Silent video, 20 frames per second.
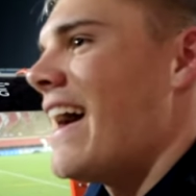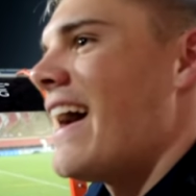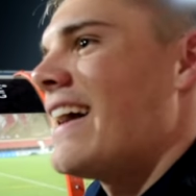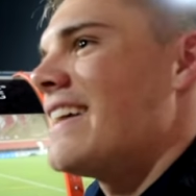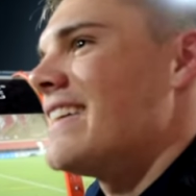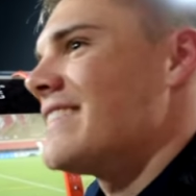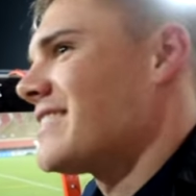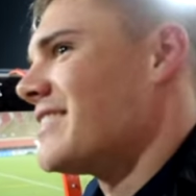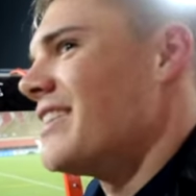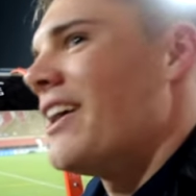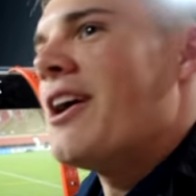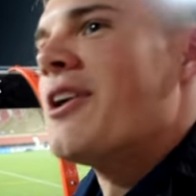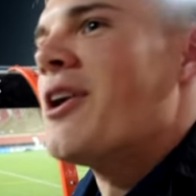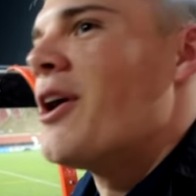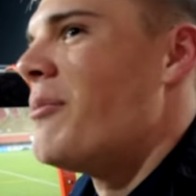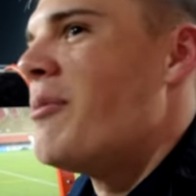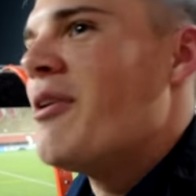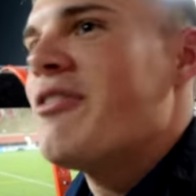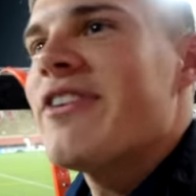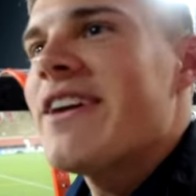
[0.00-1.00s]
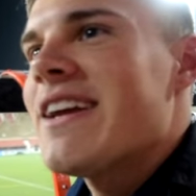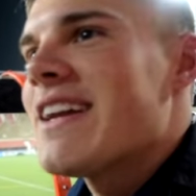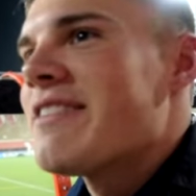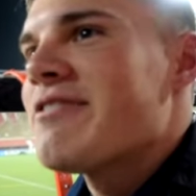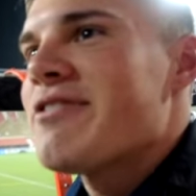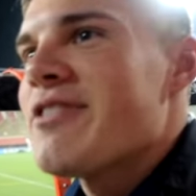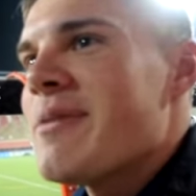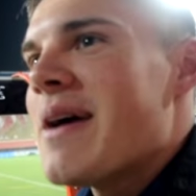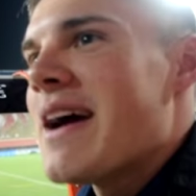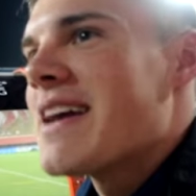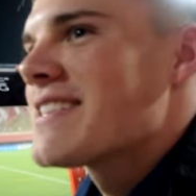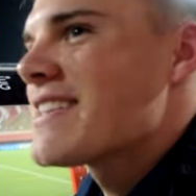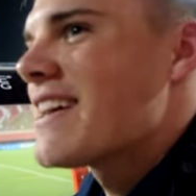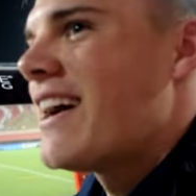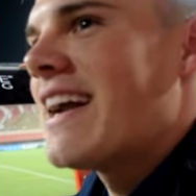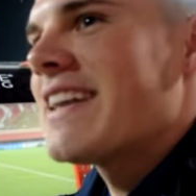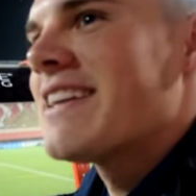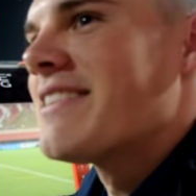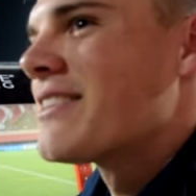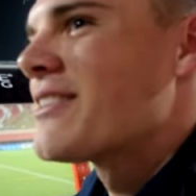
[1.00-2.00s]
It's not a normal feeling for me, so
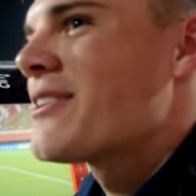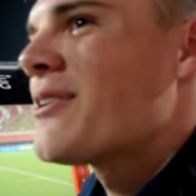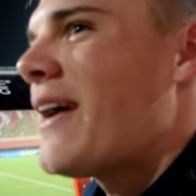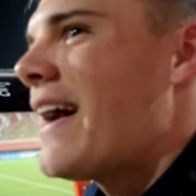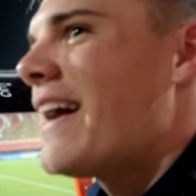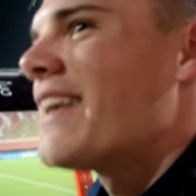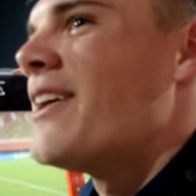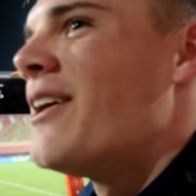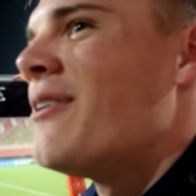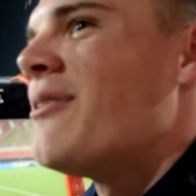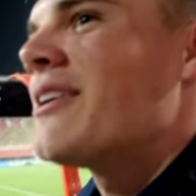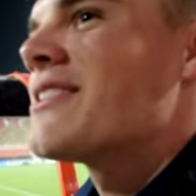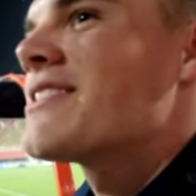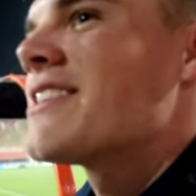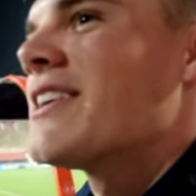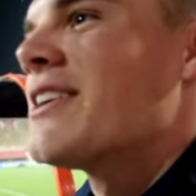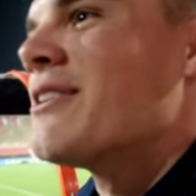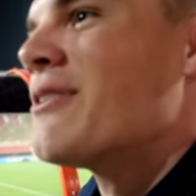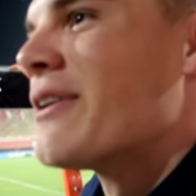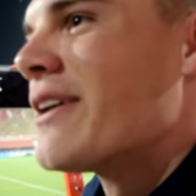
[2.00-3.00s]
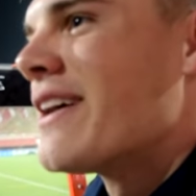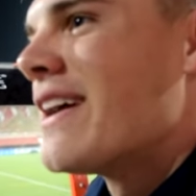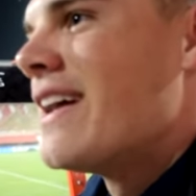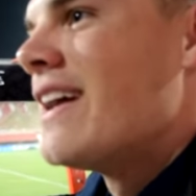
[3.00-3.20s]
I didn't quite know what to do.